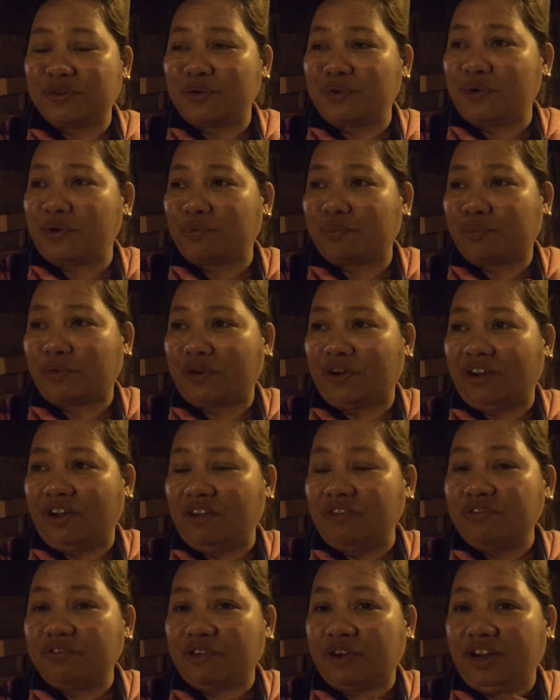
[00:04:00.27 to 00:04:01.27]
so
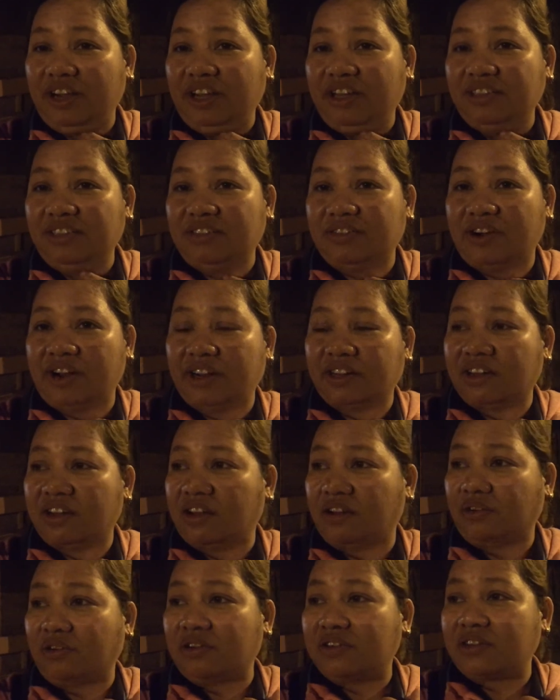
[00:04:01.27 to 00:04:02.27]
afraid right
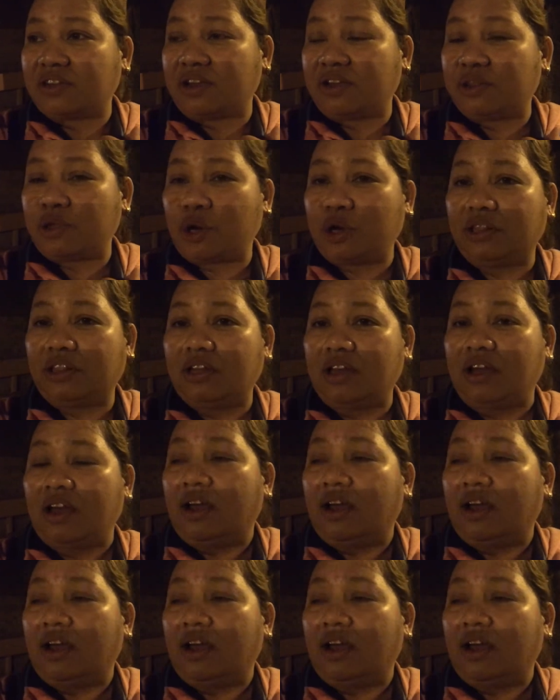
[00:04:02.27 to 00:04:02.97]
now because I thought